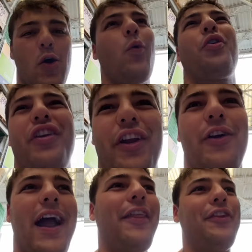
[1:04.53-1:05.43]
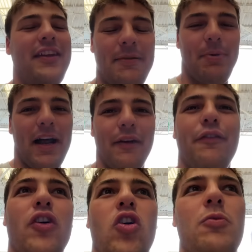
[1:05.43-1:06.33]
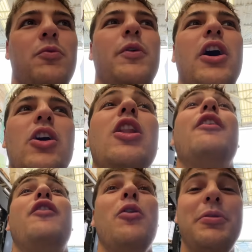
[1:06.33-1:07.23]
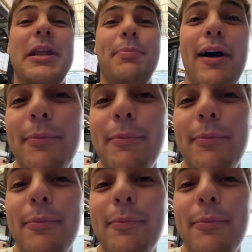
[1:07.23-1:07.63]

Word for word: We're here at the Depot of Home. We all love Home Depot,